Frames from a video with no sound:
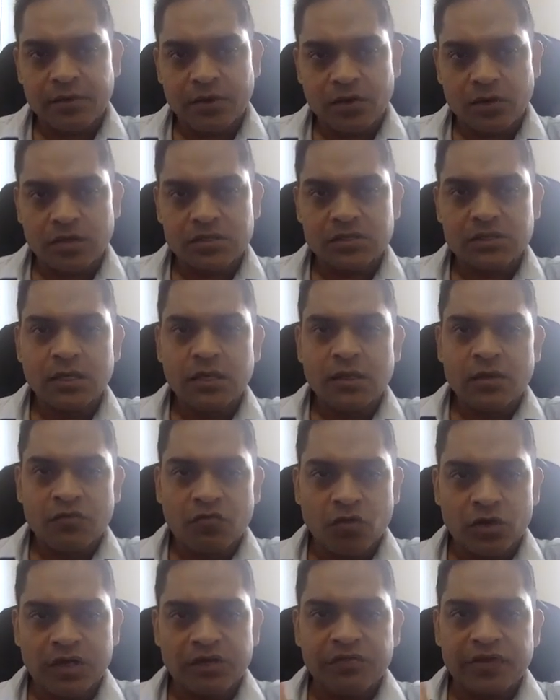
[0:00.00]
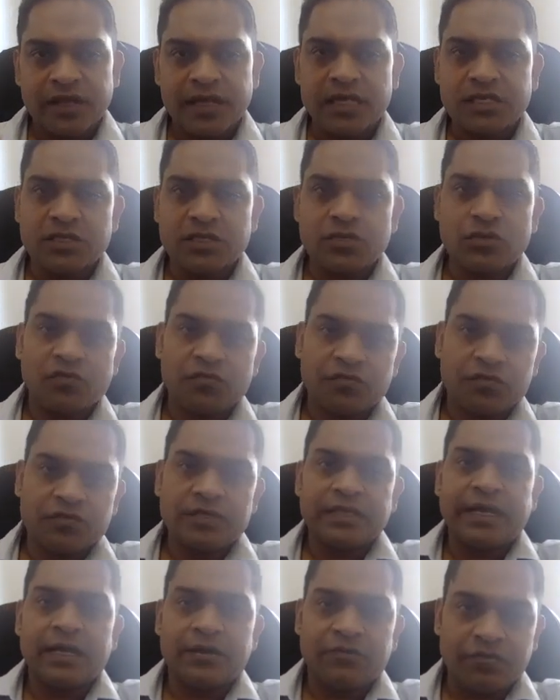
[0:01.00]
because fortification of
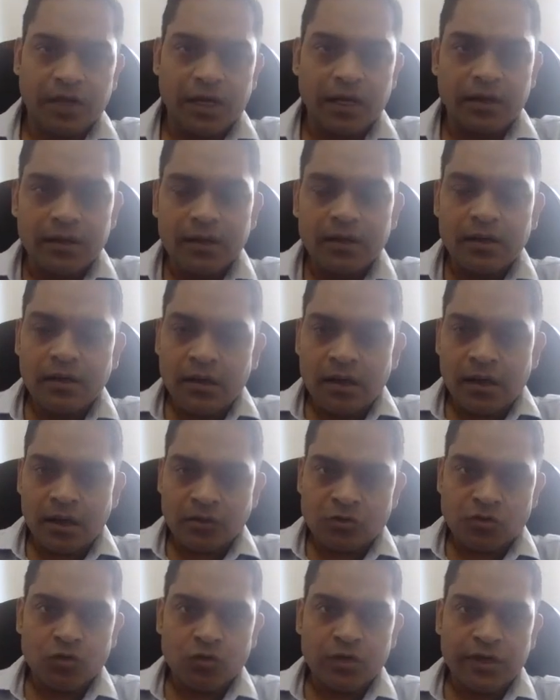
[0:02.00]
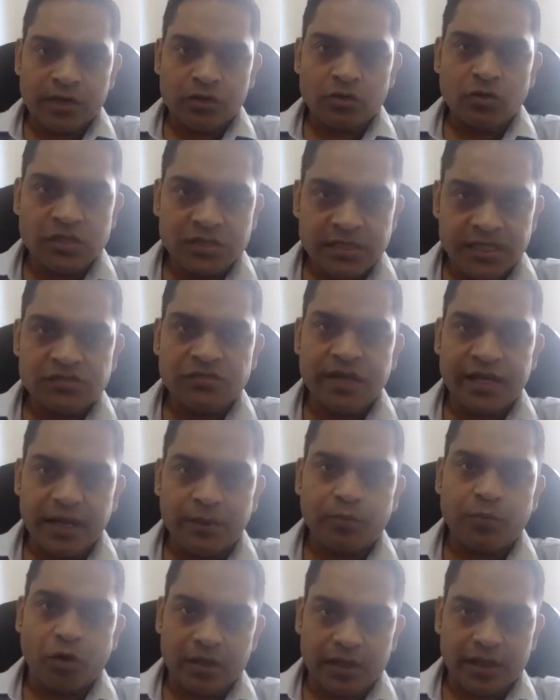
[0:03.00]
that front through technology is very
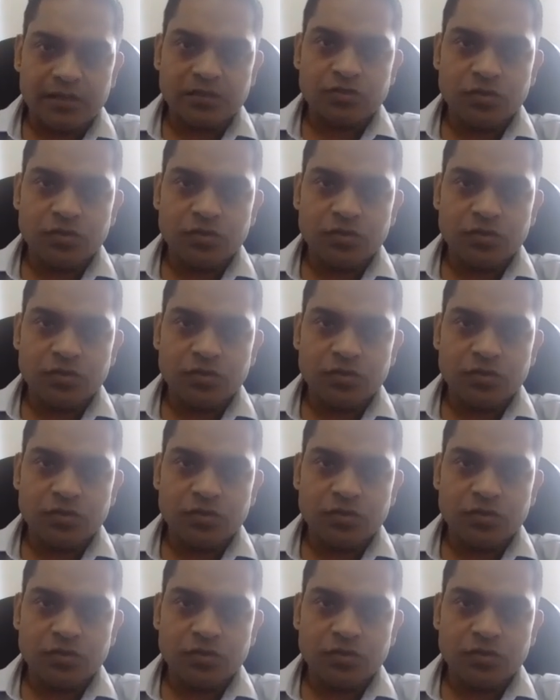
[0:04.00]
important.